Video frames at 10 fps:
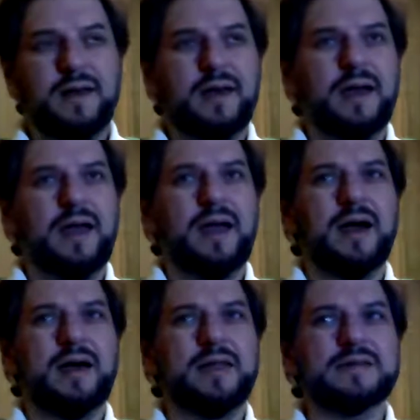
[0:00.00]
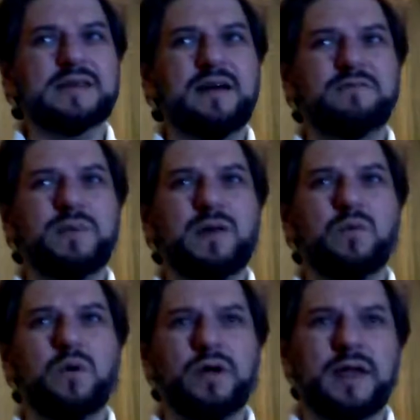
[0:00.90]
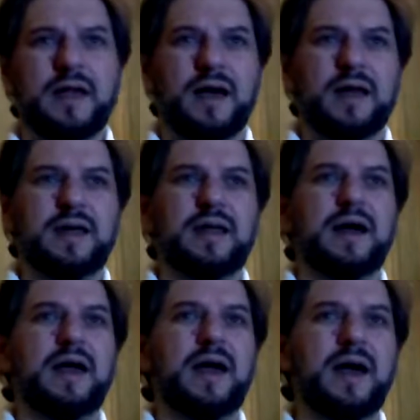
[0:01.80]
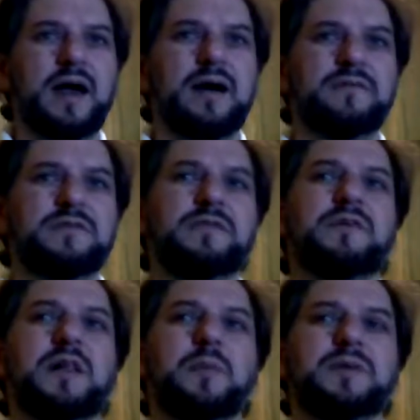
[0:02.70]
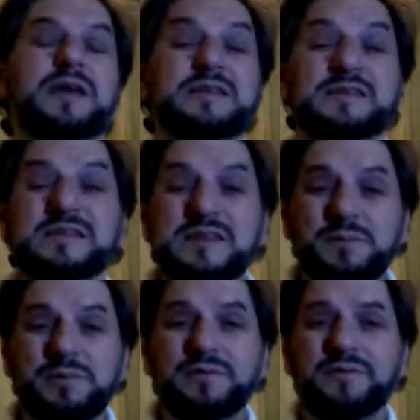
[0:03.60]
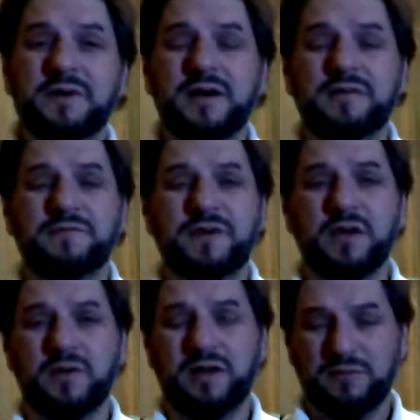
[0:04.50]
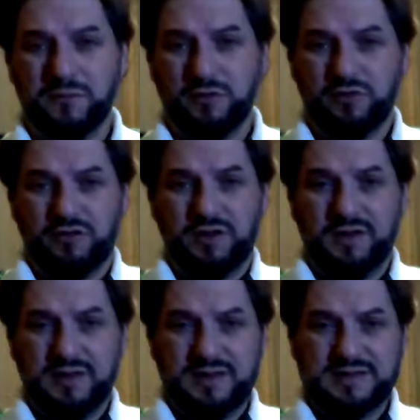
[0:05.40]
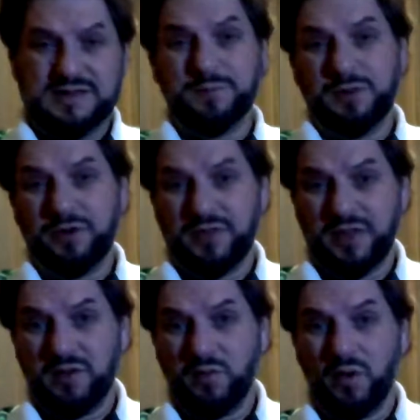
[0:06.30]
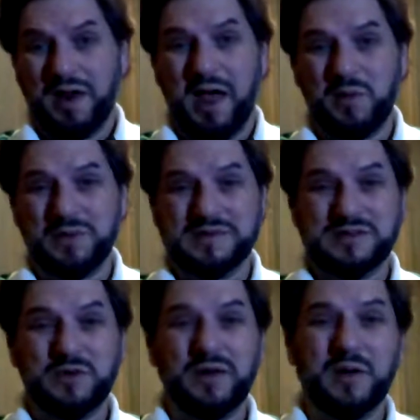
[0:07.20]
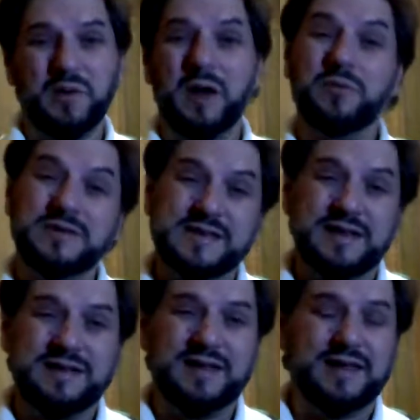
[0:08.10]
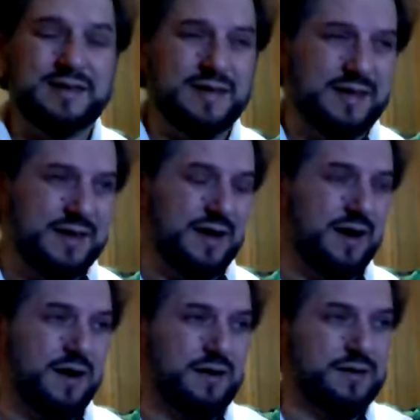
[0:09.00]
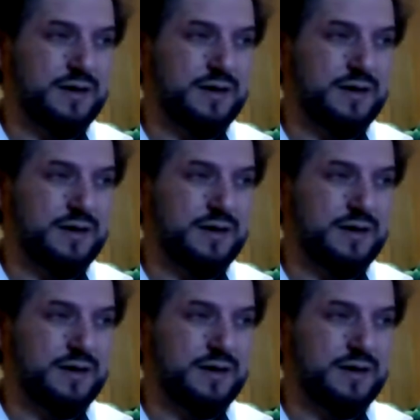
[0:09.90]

And as I've been working on it, I have developed a simplified fingering version, simpler than what I was doing when I presented it in our